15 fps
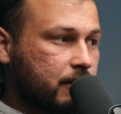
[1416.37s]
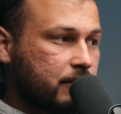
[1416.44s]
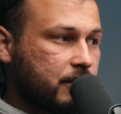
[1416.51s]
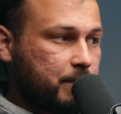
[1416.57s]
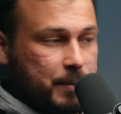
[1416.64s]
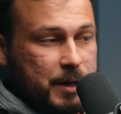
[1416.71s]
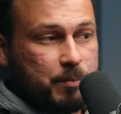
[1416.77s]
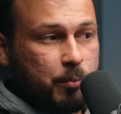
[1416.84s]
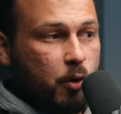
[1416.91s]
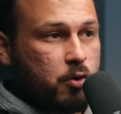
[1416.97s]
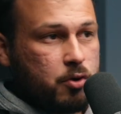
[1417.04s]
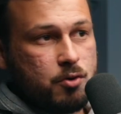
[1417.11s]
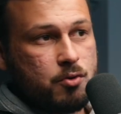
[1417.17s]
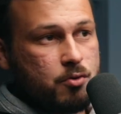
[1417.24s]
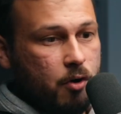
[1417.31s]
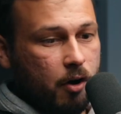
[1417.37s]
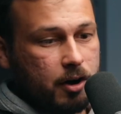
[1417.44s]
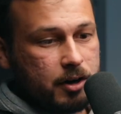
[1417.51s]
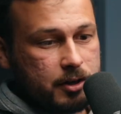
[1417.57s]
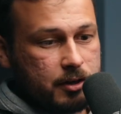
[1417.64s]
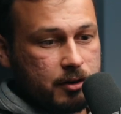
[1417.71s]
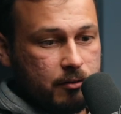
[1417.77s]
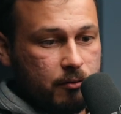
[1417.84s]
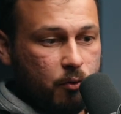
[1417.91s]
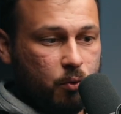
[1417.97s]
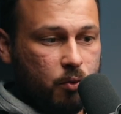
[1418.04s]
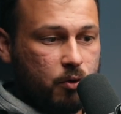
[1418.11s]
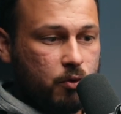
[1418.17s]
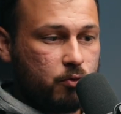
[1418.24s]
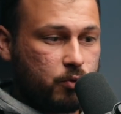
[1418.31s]
the people who are
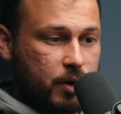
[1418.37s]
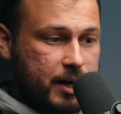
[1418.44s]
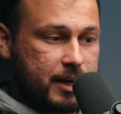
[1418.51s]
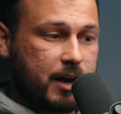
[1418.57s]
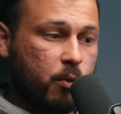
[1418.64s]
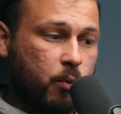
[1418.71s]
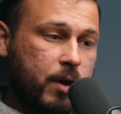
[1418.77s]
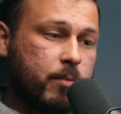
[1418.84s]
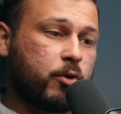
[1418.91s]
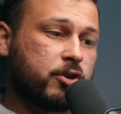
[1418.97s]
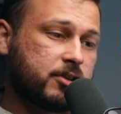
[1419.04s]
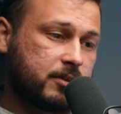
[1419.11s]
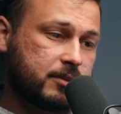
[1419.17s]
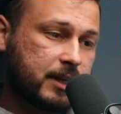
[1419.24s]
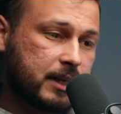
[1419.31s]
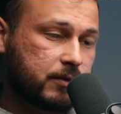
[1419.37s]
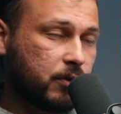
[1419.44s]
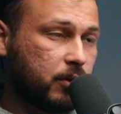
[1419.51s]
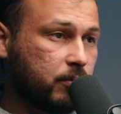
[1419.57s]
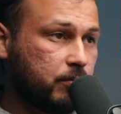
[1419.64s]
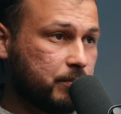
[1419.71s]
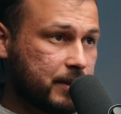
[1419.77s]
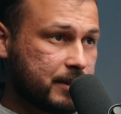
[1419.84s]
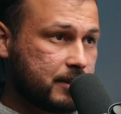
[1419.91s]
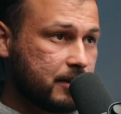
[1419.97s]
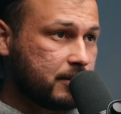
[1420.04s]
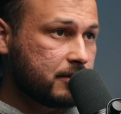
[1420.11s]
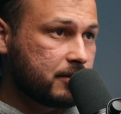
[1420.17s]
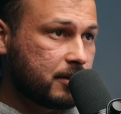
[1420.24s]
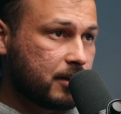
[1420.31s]
running a way more successful
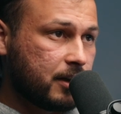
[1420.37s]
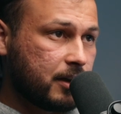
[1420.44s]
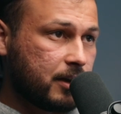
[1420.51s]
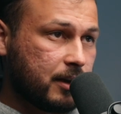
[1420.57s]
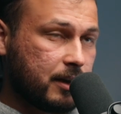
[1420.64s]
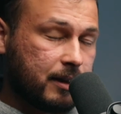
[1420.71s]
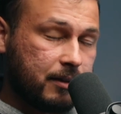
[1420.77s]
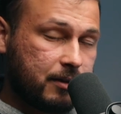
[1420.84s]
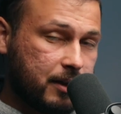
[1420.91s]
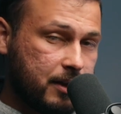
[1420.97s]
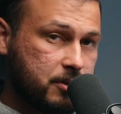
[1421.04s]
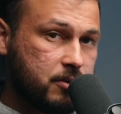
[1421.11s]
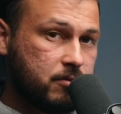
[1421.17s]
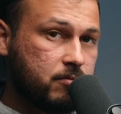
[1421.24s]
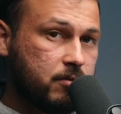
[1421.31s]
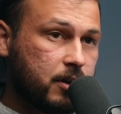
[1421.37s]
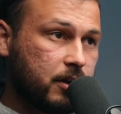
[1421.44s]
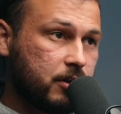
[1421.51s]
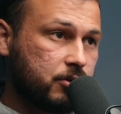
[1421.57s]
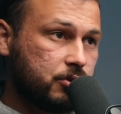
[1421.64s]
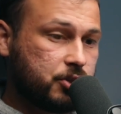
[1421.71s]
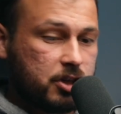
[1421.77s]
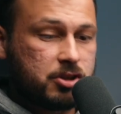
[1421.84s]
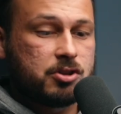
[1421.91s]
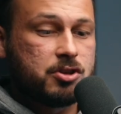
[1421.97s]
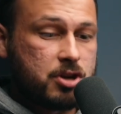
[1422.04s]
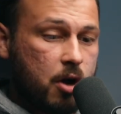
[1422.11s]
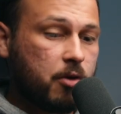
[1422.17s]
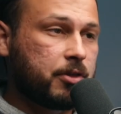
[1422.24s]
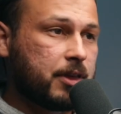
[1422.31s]
business than you just
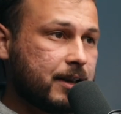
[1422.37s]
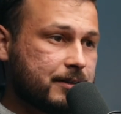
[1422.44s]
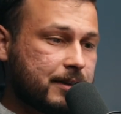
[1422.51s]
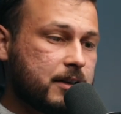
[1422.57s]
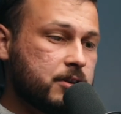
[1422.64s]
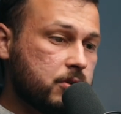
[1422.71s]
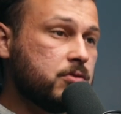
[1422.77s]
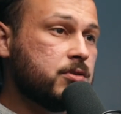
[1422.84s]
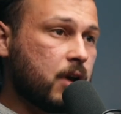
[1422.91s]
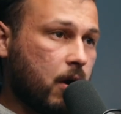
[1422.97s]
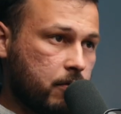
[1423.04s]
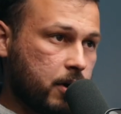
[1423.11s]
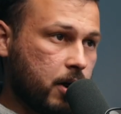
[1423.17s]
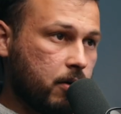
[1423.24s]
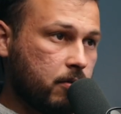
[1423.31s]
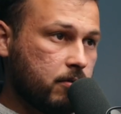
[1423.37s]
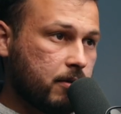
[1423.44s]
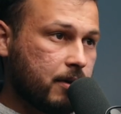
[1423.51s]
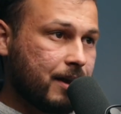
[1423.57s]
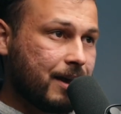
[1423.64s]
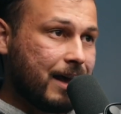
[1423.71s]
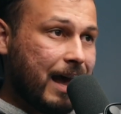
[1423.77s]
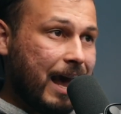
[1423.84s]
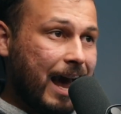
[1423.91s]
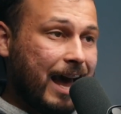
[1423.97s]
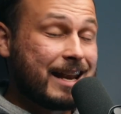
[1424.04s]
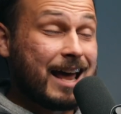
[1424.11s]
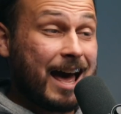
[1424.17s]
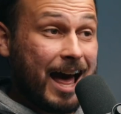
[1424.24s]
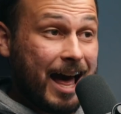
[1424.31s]
know things that you don't know.
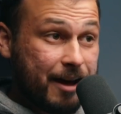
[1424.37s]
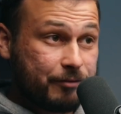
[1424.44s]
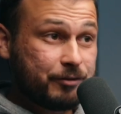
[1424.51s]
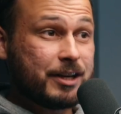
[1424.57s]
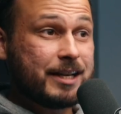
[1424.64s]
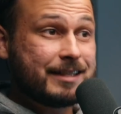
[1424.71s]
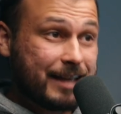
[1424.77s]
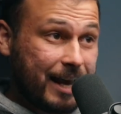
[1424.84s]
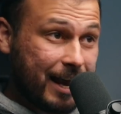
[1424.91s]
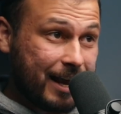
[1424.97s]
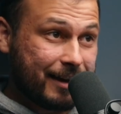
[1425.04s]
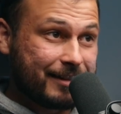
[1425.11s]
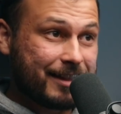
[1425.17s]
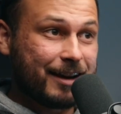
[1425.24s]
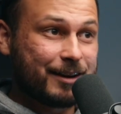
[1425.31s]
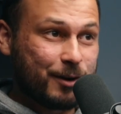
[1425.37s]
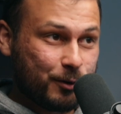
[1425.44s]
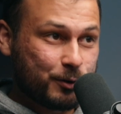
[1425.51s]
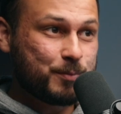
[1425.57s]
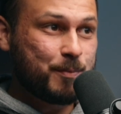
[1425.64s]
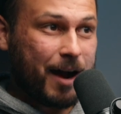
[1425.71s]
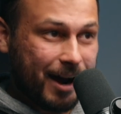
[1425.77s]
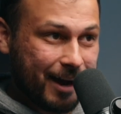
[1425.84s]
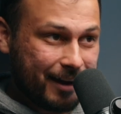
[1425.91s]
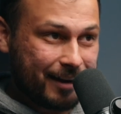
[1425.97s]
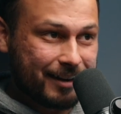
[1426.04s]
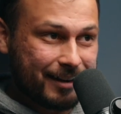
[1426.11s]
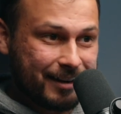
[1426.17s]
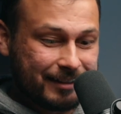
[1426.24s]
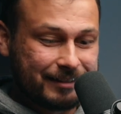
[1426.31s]
And every day that goes
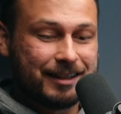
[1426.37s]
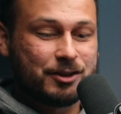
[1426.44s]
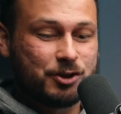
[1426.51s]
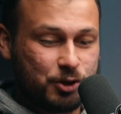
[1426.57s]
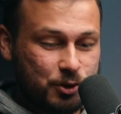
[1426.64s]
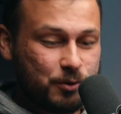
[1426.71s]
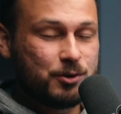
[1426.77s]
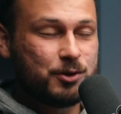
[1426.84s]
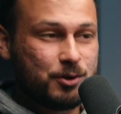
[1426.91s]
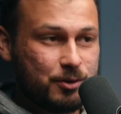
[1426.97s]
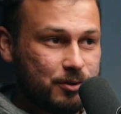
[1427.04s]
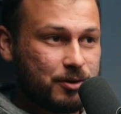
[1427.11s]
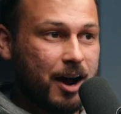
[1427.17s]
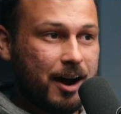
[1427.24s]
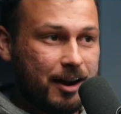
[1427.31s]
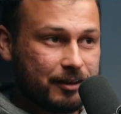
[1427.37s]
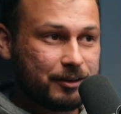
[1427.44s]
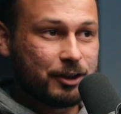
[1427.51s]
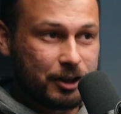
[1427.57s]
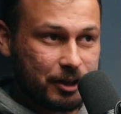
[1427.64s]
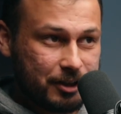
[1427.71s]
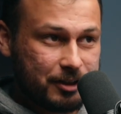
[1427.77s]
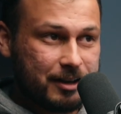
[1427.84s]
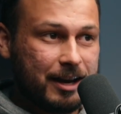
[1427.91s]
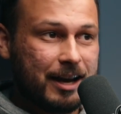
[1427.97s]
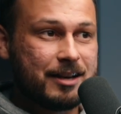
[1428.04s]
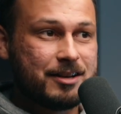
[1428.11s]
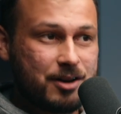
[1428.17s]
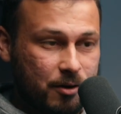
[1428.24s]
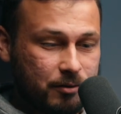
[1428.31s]
by that you do not learn
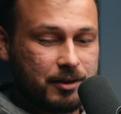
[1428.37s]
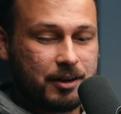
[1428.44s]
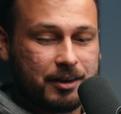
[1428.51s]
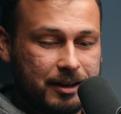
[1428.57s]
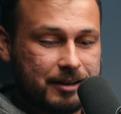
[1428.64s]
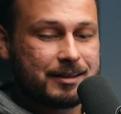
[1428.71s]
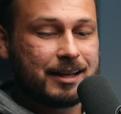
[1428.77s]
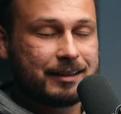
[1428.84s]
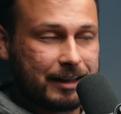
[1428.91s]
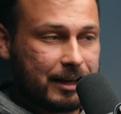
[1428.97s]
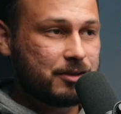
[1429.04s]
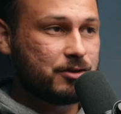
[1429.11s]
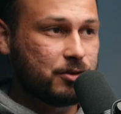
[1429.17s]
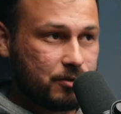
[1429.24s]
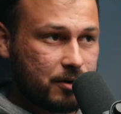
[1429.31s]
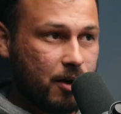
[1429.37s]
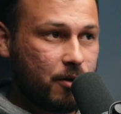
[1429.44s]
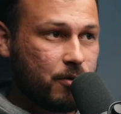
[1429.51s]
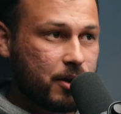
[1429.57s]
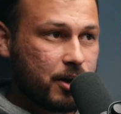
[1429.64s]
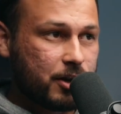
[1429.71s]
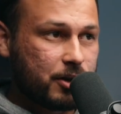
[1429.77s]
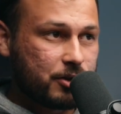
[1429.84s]
and know the things that they do know,